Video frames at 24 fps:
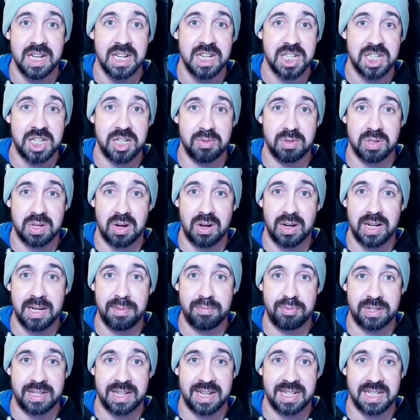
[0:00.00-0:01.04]
She was highly
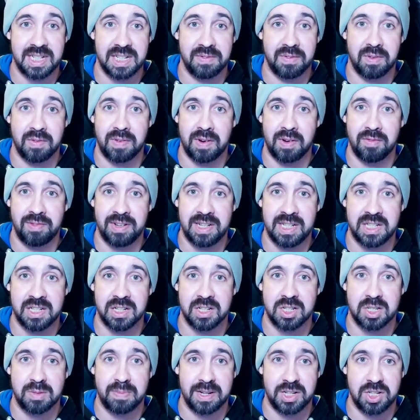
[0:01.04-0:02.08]
protective of her research
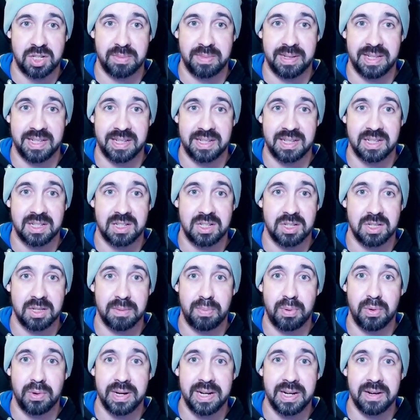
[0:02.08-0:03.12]
specimen, to the
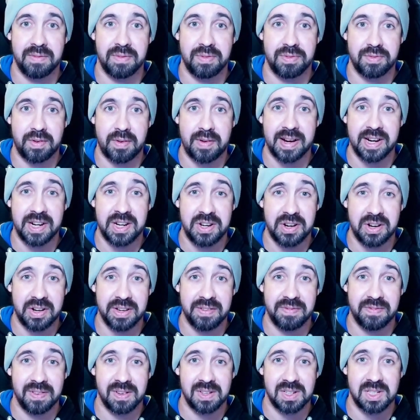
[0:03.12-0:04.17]
point of throwing a
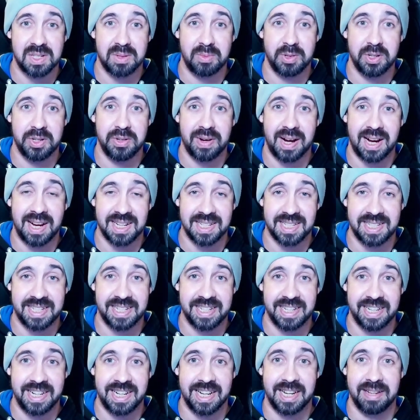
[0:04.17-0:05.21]
knife at someone who
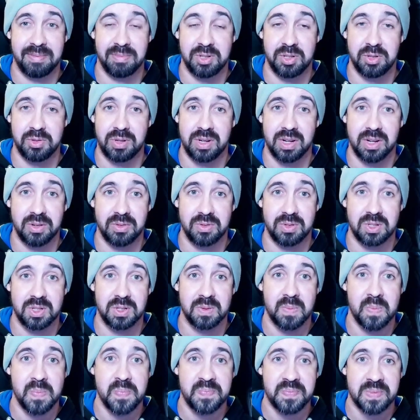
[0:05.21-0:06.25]
accidentally came too close.
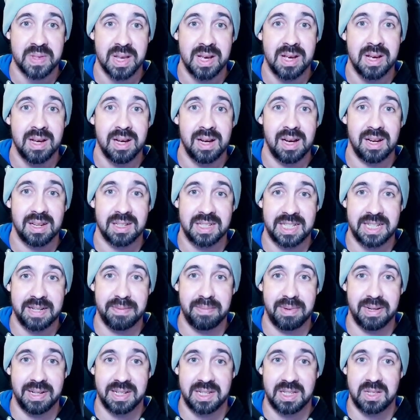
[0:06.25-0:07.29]
Her
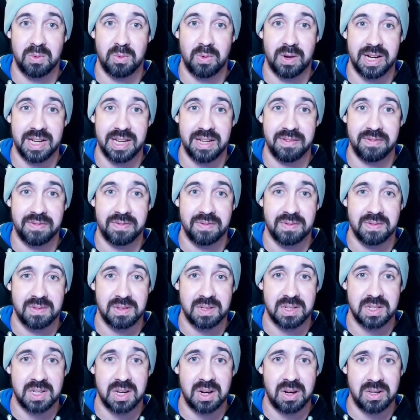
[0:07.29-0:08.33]
symbol is the wave.
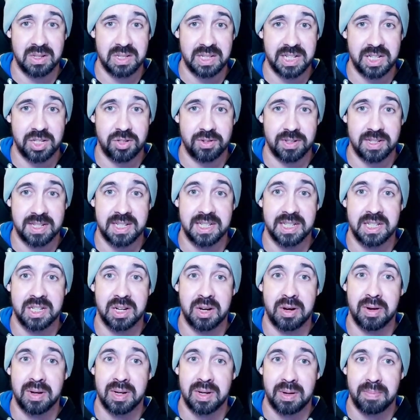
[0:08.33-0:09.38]
Task entrusted to
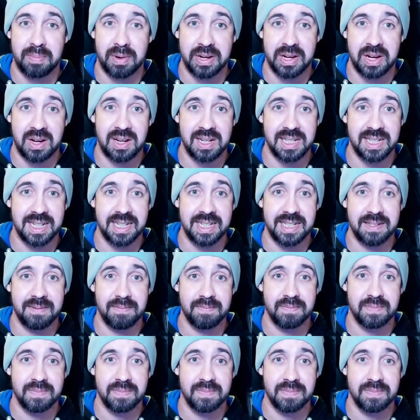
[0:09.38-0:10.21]
her by Hydaelyn?